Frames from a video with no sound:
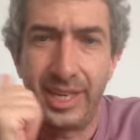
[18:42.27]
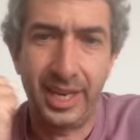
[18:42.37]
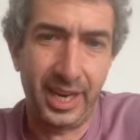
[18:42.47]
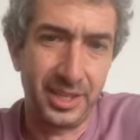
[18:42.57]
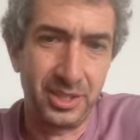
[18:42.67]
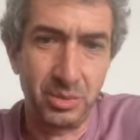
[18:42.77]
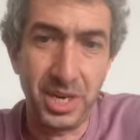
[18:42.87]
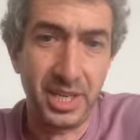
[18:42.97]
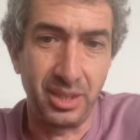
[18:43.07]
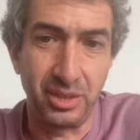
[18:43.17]
and it's
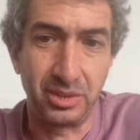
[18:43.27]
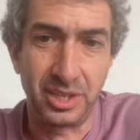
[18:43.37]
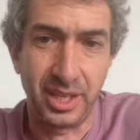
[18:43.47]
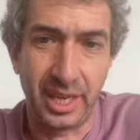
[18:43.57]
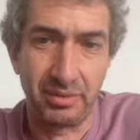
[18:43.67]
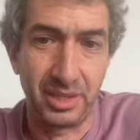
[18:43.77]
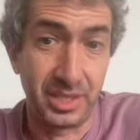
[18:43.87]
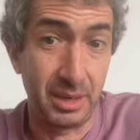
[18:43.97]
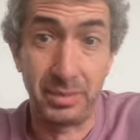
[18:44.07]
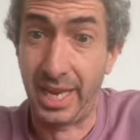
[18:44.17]
reading notes that have the
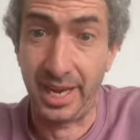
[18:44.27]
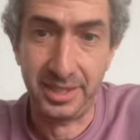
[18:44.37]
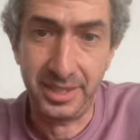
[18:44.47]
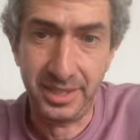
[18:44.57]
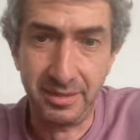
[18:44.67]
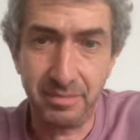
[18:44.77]
same tags